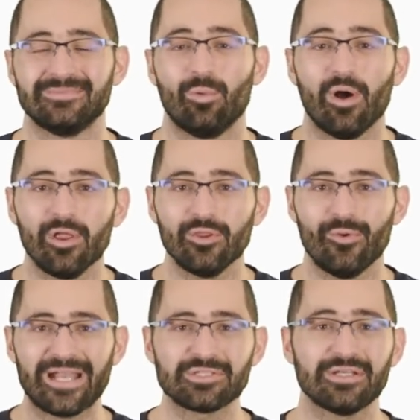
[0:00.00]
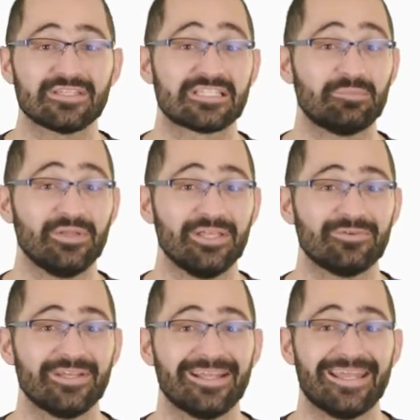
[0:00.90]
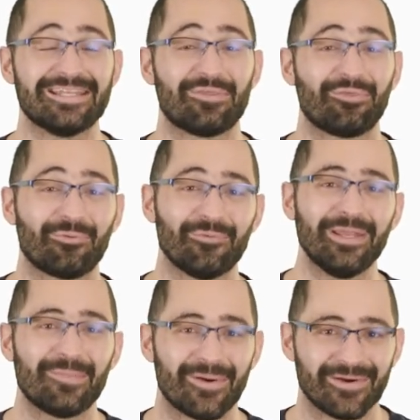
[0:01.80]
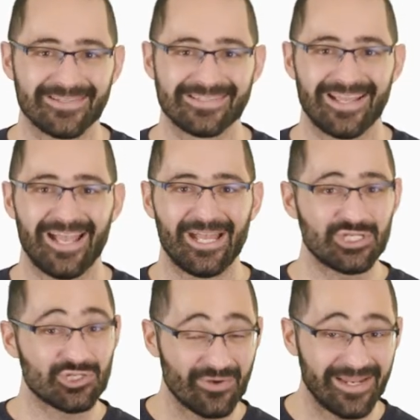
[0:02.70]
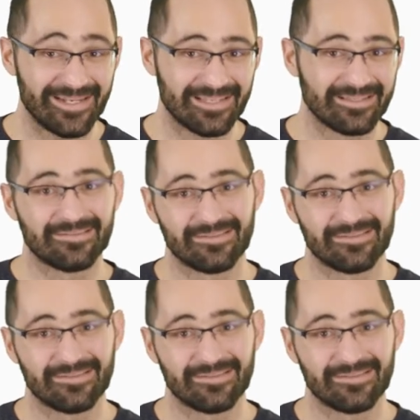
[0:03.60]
Well, you actually have to split your data into 3 parts: training,